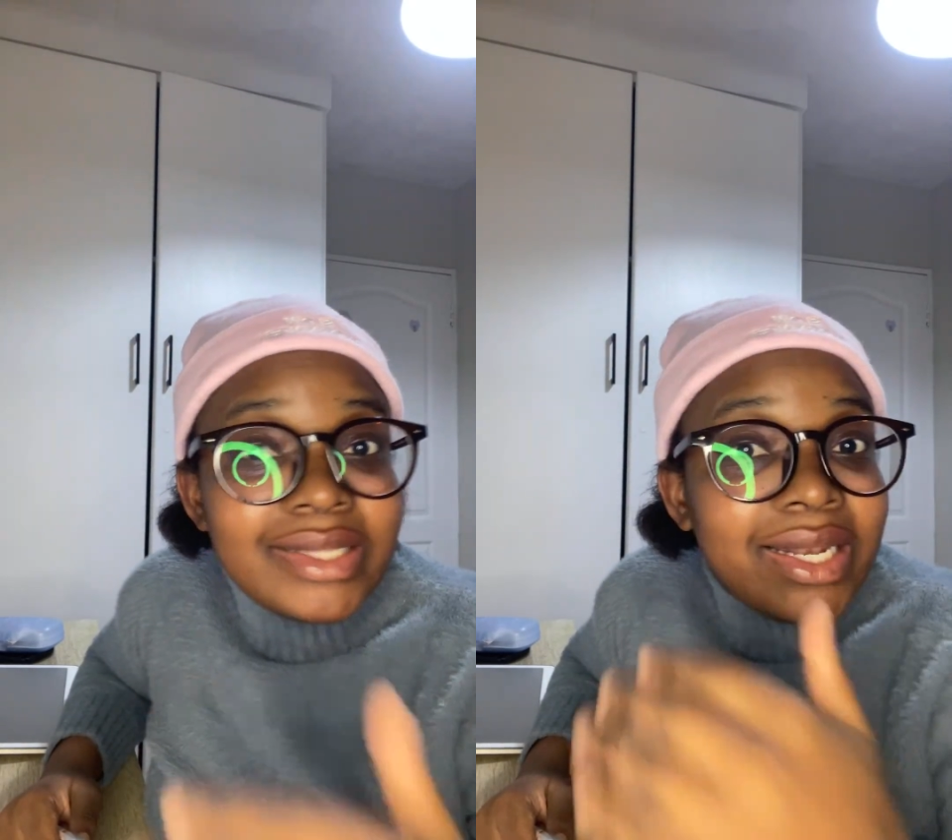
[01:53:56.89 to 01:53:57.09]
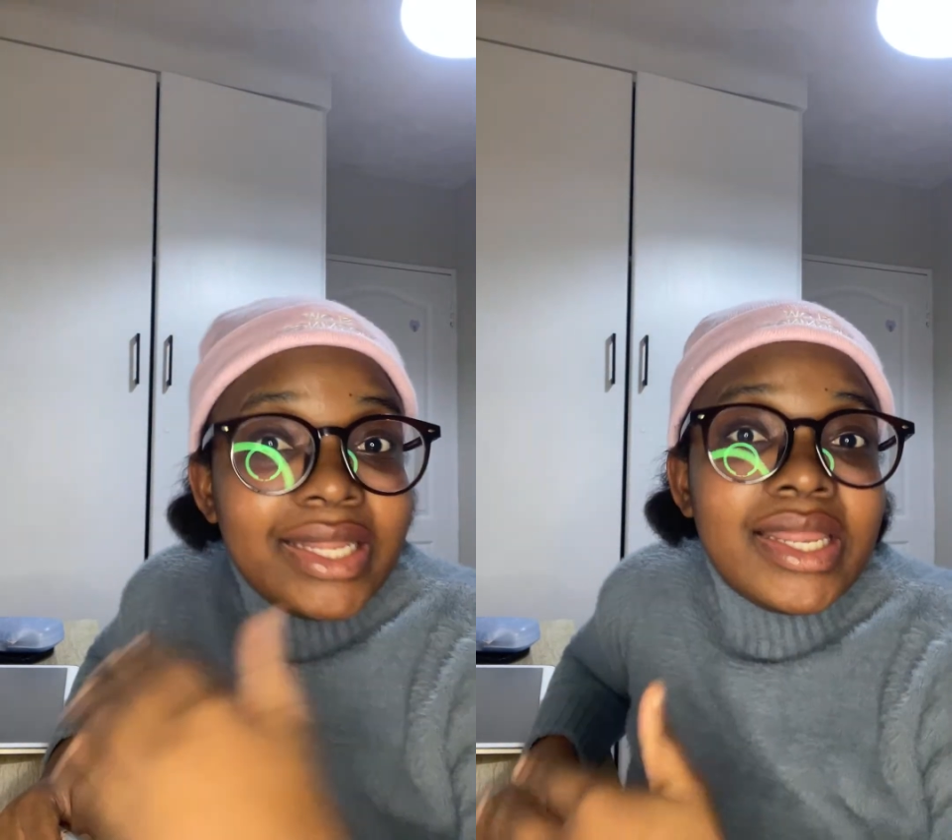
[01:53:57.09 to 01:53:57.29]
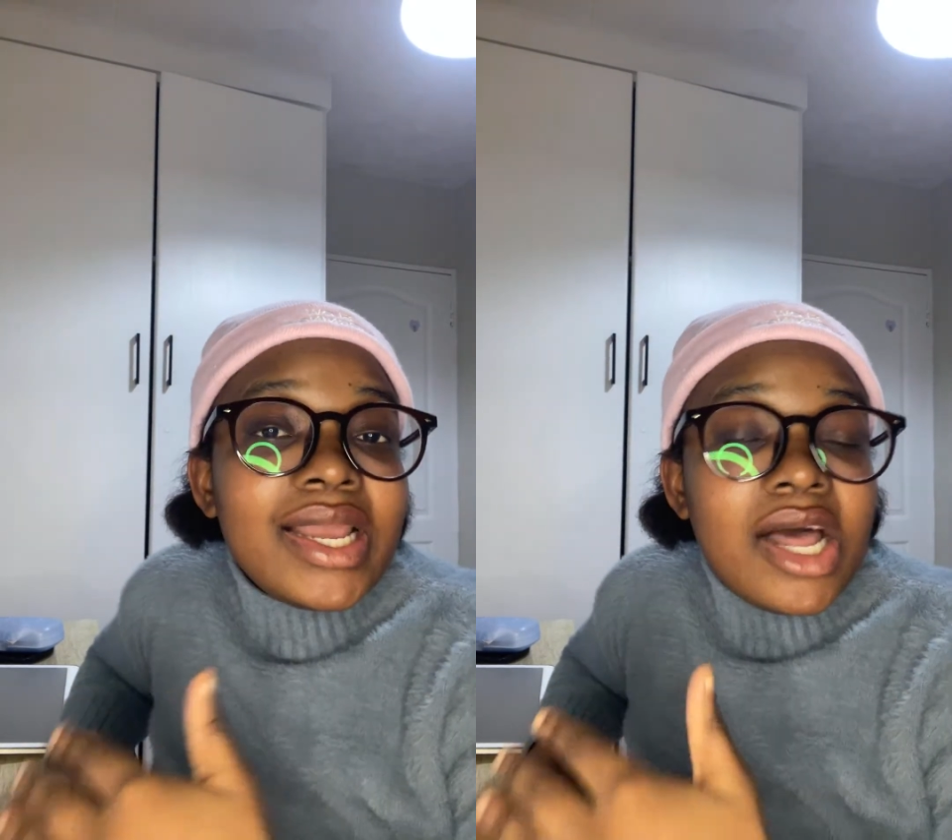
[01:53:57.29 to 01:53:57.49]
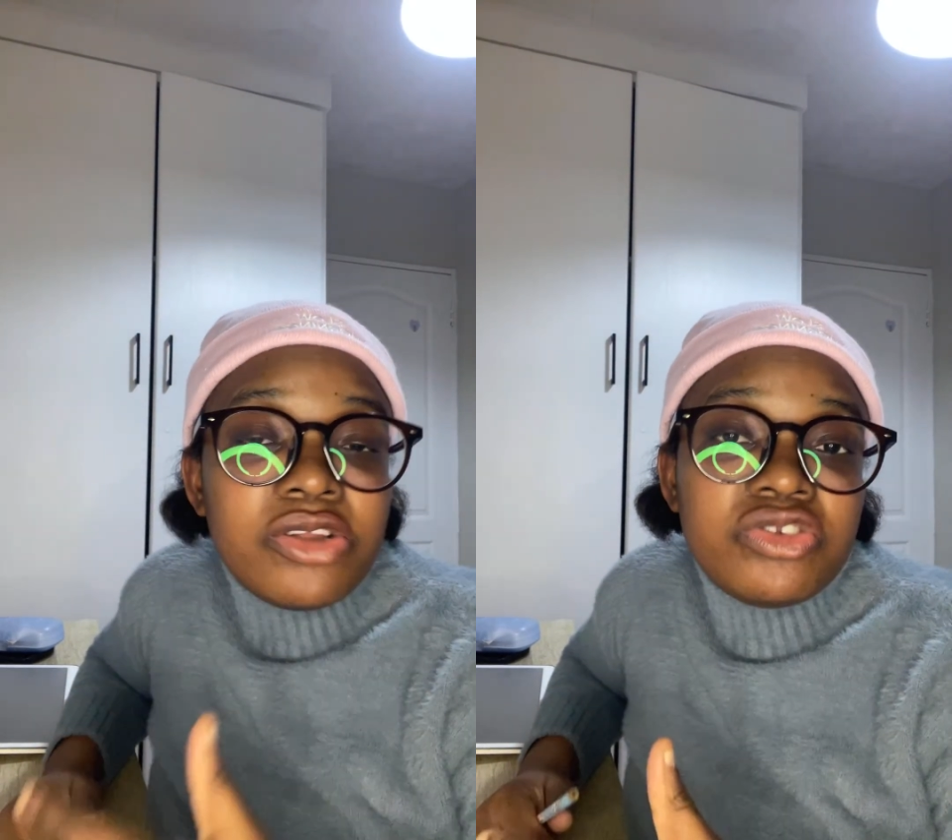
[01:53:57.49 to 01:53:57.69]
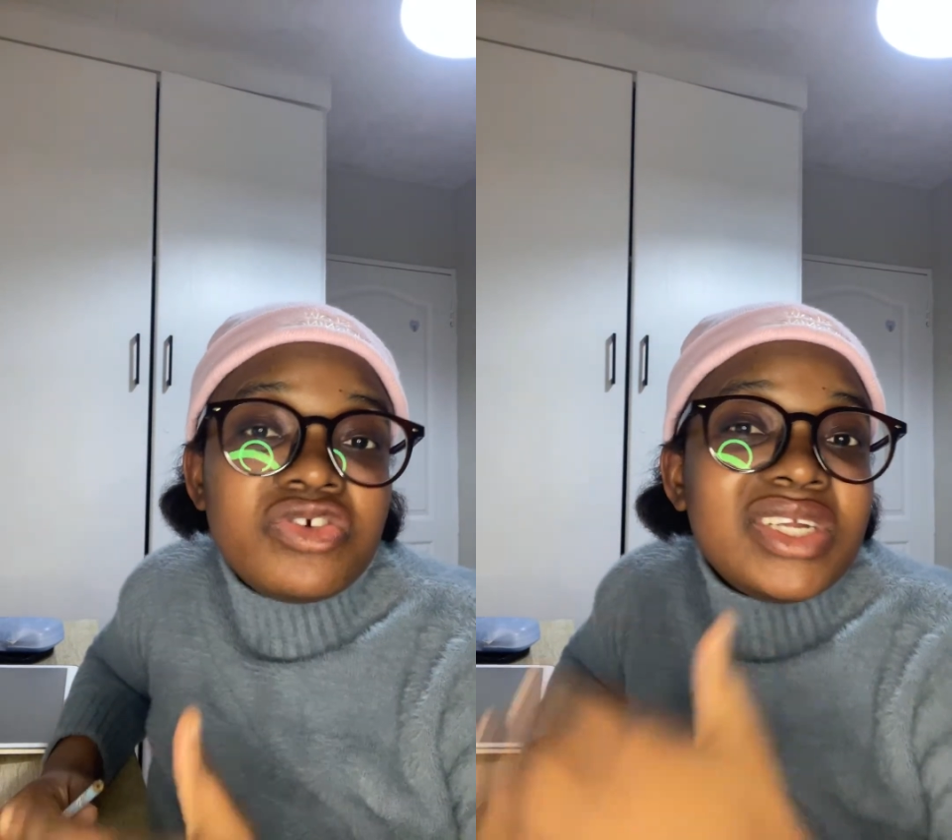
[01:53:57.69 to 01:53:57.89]
the leading
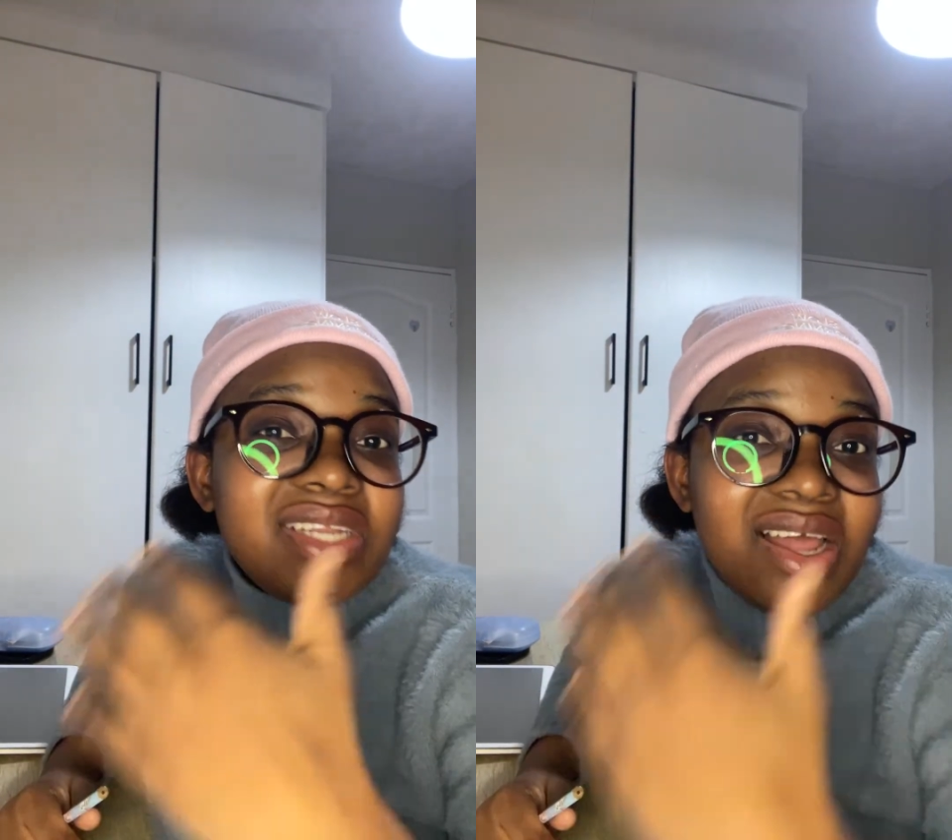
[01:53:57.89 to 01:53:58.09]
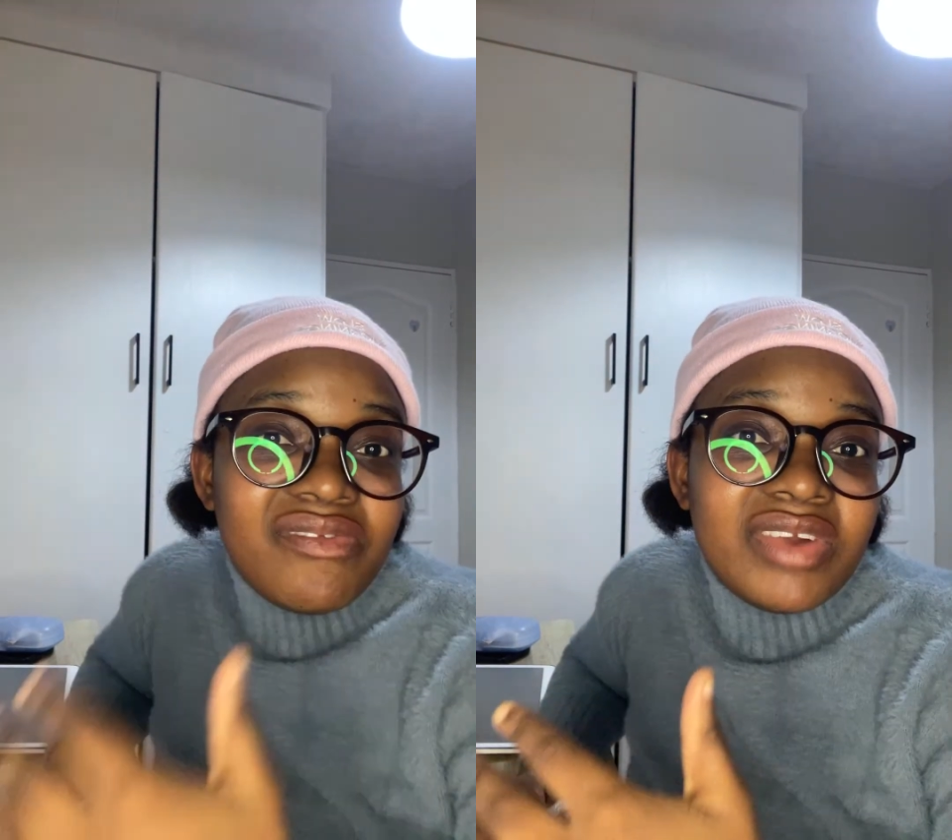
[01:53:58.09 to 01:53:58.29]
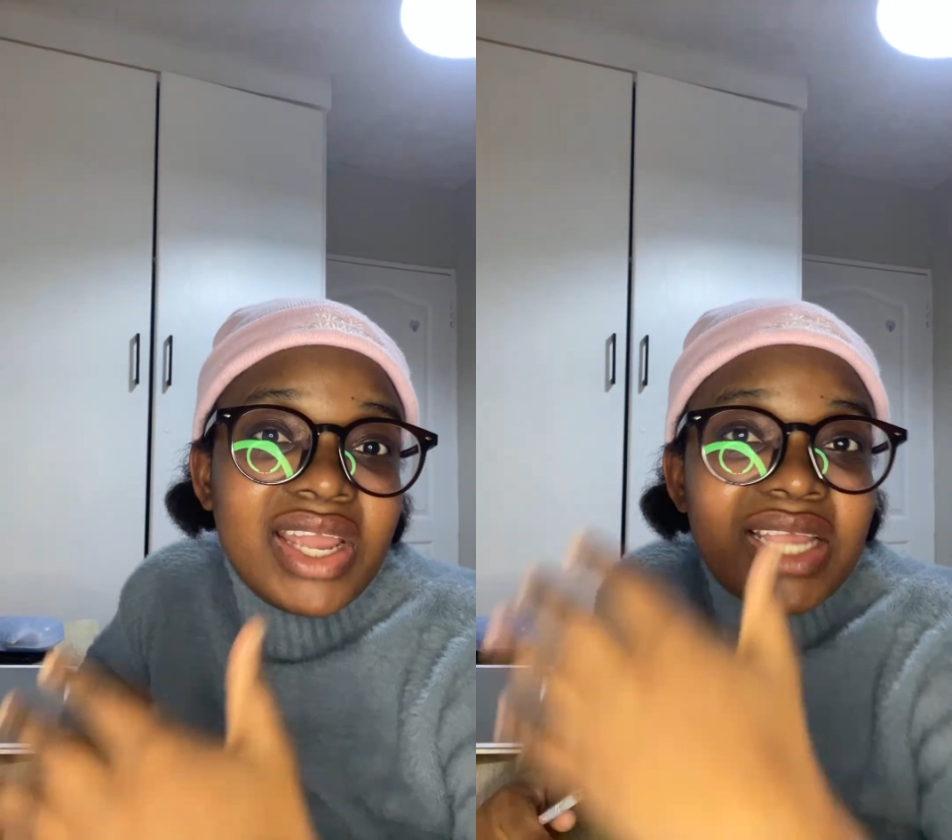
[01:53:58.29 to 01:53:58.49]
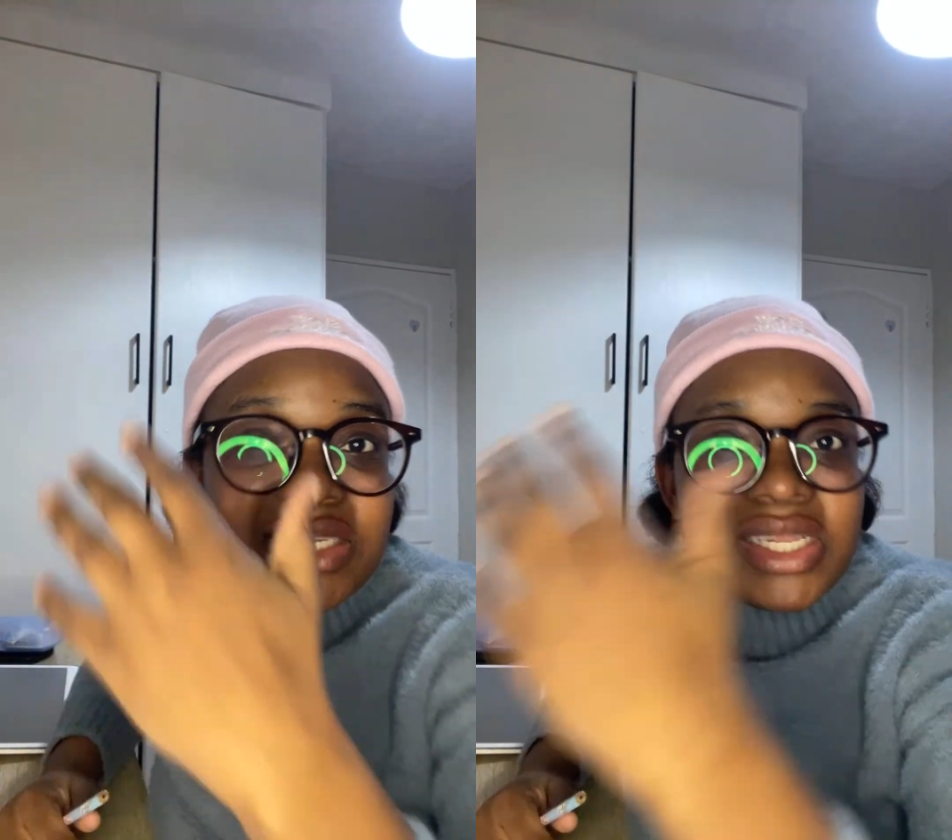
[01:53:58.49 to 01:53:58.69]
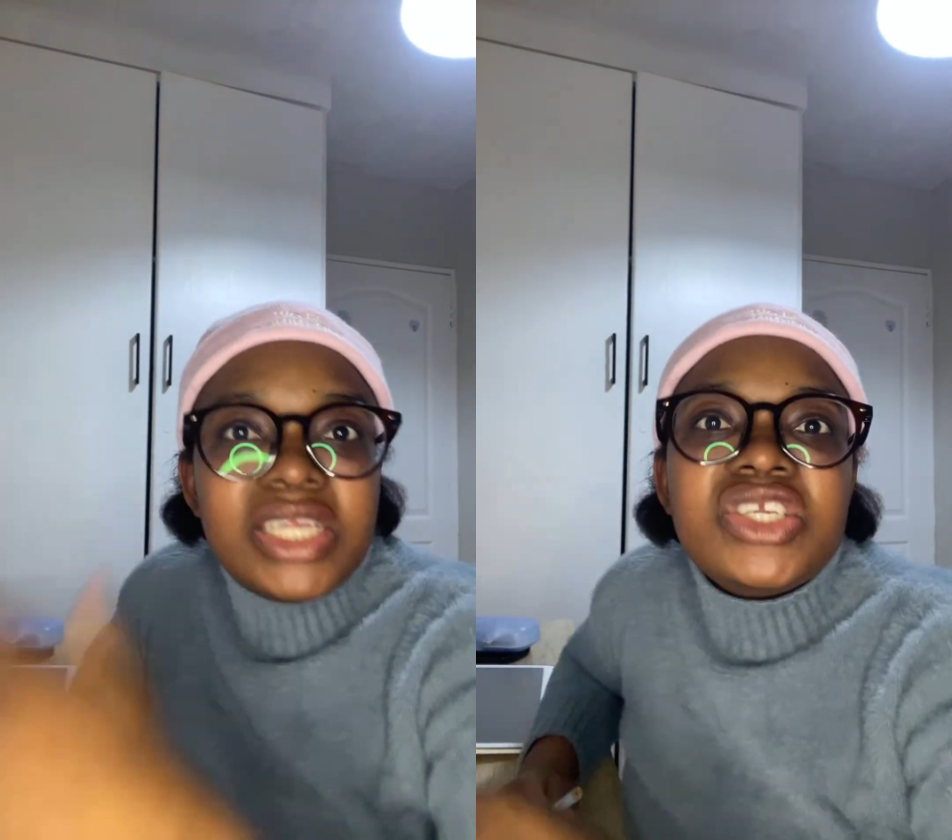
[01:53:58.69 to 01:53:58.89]
country in Africa is
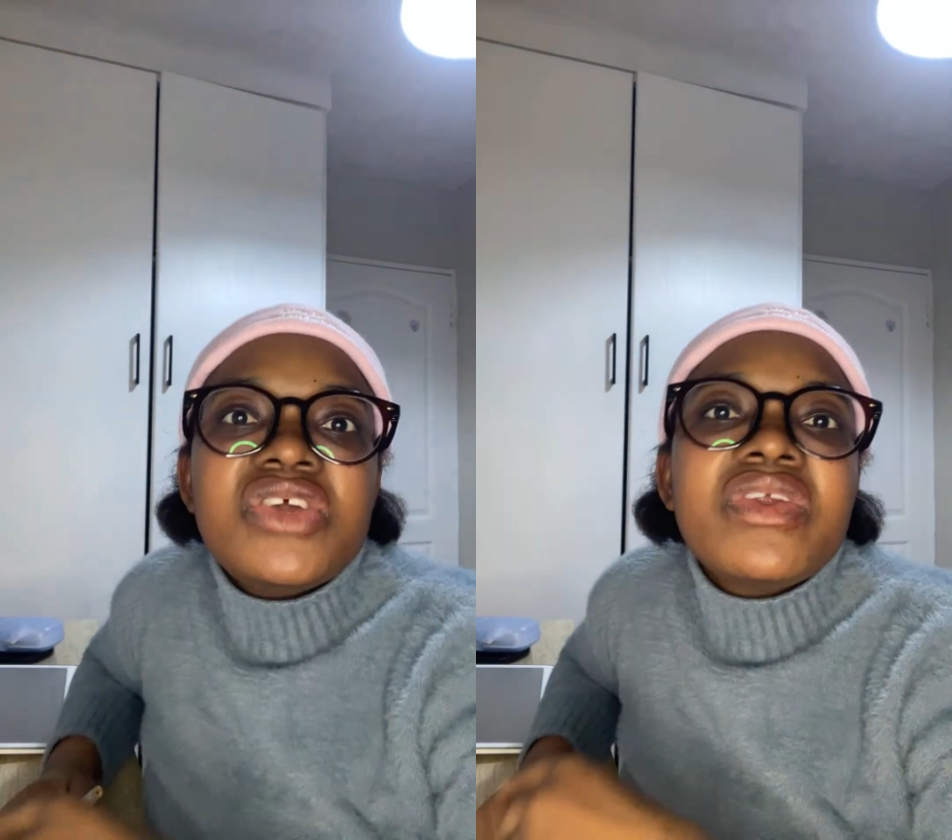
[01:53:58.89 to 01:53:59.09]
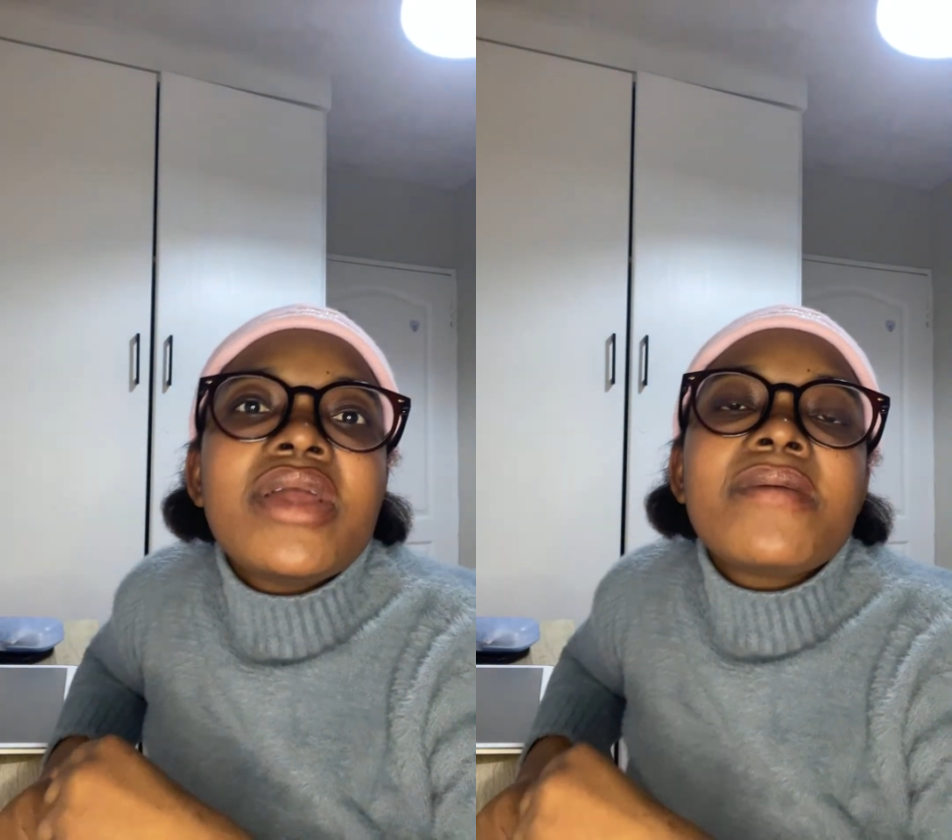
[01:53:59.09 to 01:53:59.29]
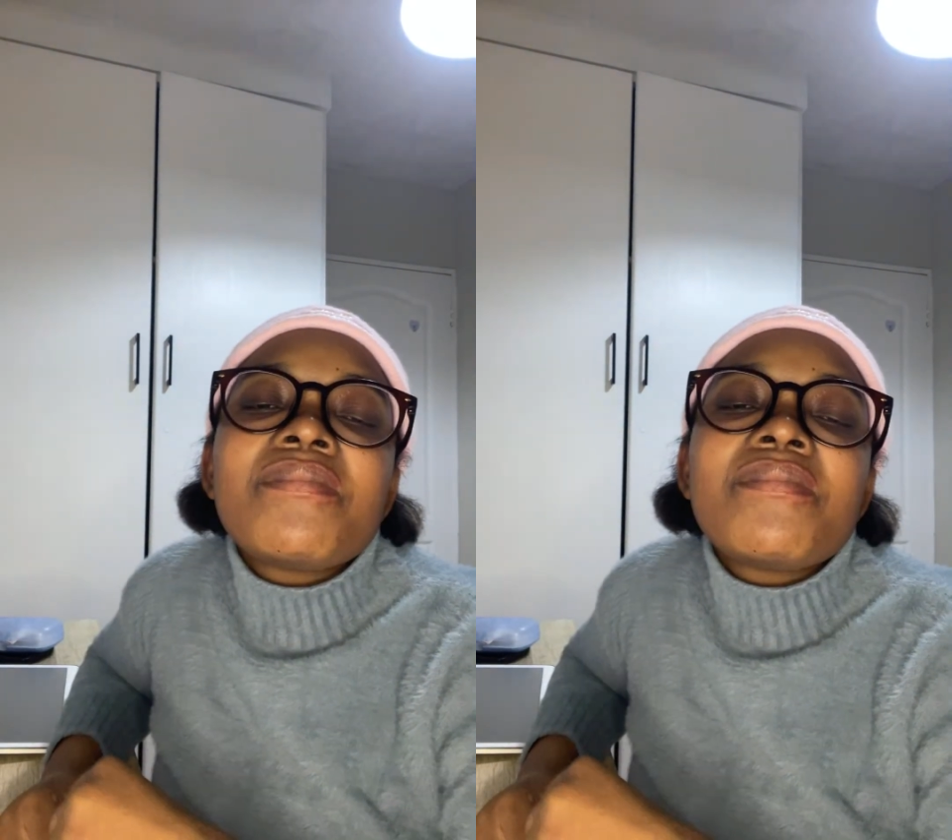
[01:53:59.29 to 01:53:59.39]
Nigeria.